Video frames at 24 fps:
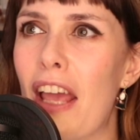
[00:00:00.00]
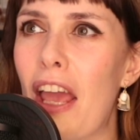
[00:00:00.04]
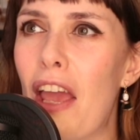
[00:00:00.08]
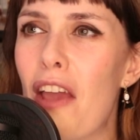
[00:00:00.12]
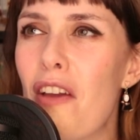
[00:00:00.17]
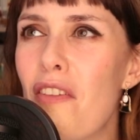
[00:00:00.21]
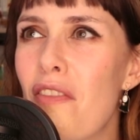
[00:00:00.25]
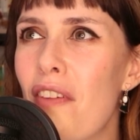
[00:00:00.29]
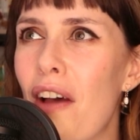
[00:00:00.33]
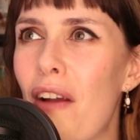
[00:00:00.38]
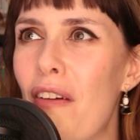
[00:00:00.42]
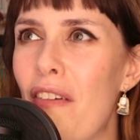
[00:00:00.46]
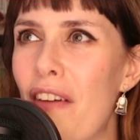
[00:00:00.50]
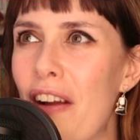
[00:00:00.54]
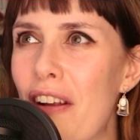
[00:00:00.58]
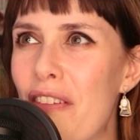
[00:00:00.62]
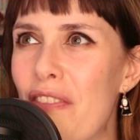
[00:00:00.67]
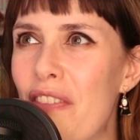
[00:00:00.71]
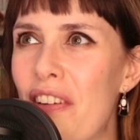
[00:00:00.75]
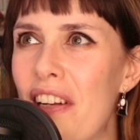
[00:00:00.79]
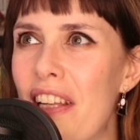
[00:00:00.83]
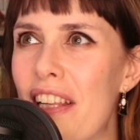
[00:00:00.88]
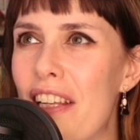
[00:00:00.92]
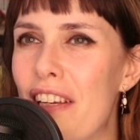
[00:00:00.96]
if I
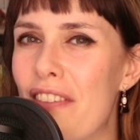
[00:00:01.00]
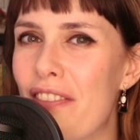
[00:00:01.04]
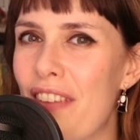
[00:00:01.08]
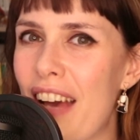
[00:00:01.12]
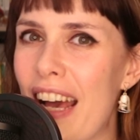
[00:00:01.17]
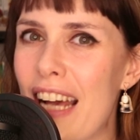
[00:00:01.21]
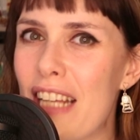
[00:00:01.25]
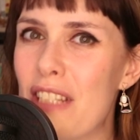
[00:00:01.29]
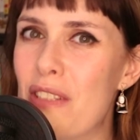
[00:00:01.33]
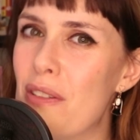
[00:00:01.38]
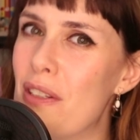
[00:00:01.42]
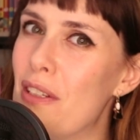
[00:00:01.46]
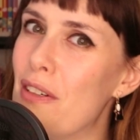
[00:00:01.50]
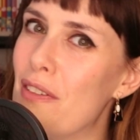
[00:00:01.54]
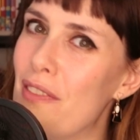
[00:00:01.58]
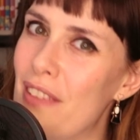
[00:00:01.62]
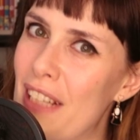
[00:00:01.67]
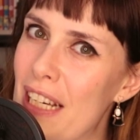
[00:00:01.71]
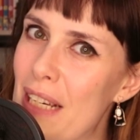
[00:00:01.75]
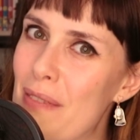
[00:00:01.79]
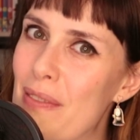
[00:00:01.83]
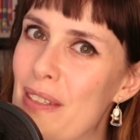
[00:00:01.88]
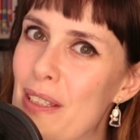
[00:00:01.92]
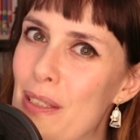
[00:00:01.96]
run really fast with a
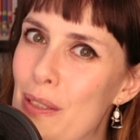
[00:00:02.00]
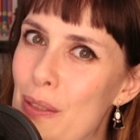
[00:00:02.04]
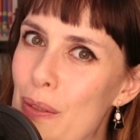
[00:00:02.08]
flaming